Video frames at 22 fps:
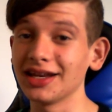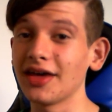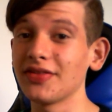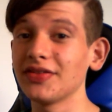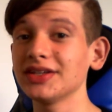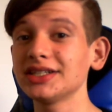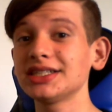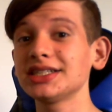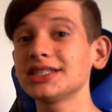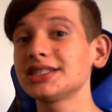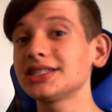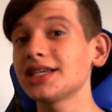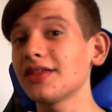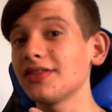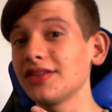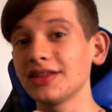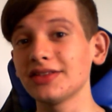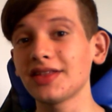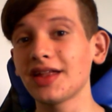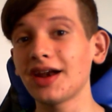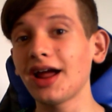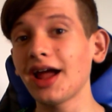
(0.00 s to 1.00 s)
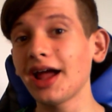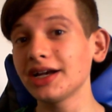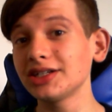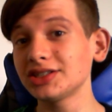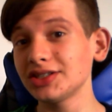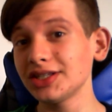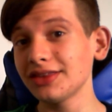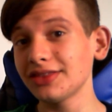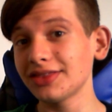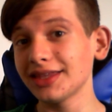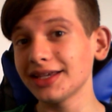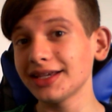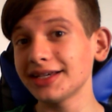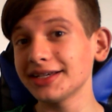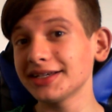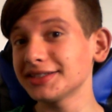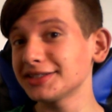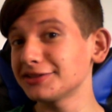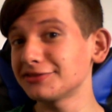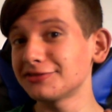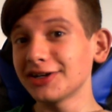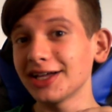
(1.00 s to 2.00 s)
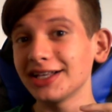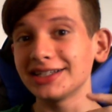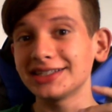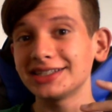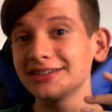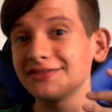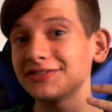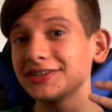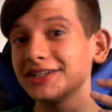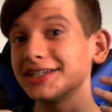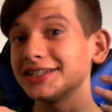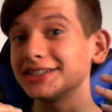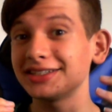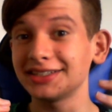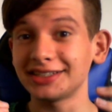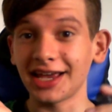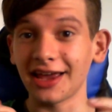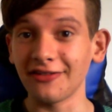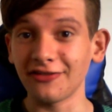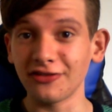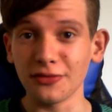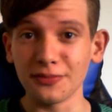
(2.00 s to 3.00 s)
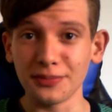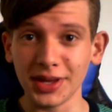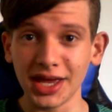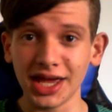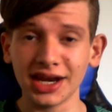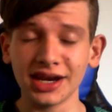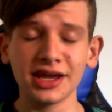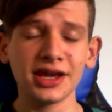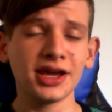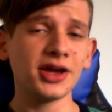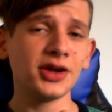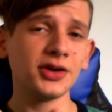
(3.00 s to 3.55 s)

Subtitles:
and this is something that I actually think is a relatively safe bet.